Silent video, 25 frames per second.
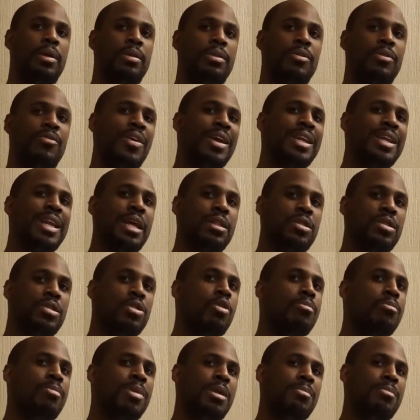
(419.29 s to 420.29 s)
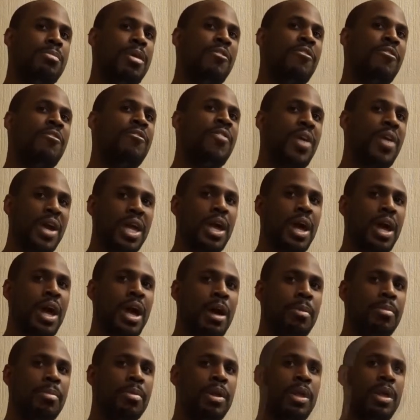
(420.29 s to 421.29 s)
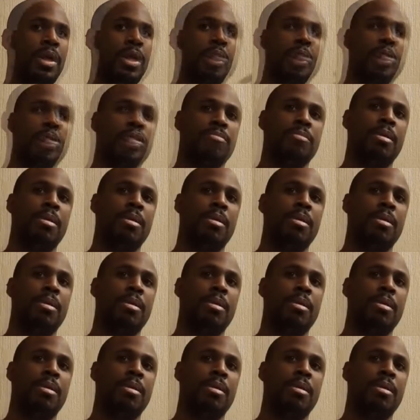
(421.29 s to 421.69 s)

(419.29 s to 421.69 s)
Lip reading: The fact that so many men fuck it up doesn't